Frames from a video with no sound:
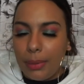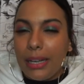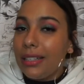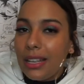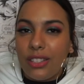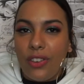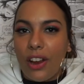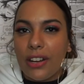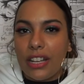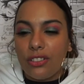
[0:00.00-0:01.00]
But it's
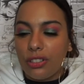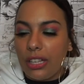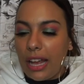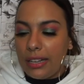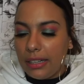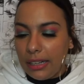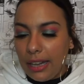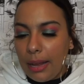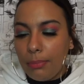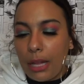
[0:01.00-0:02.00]
very interesting. And Clamp,